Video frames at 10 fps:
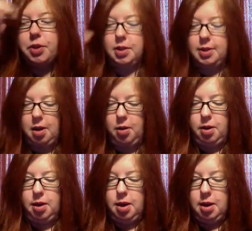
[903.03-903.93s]
So
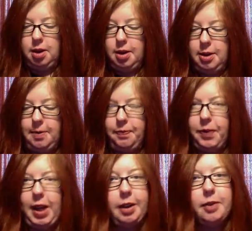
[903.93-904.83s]

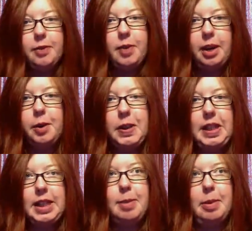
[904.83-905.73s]
I don't know. I don't know what they
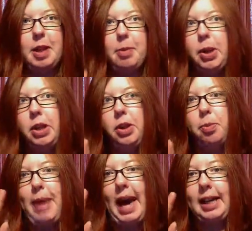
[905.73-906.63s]
did. Maybe they put a little
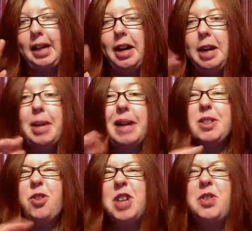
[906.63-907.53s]
backing on it, but I was
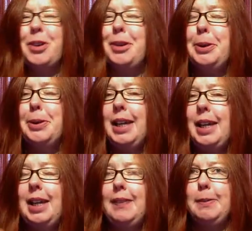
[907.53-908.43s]
afraid for a little
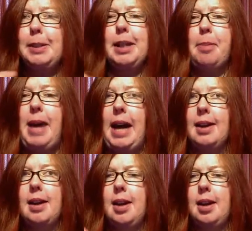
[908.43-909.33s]
kid, even with like a
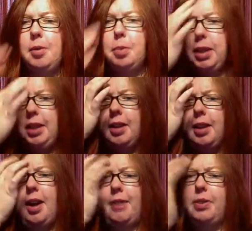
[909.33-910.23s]
backing on it, would be
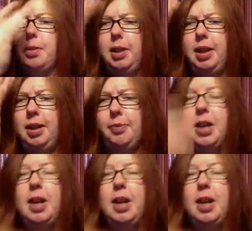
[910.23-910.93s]
enough to be.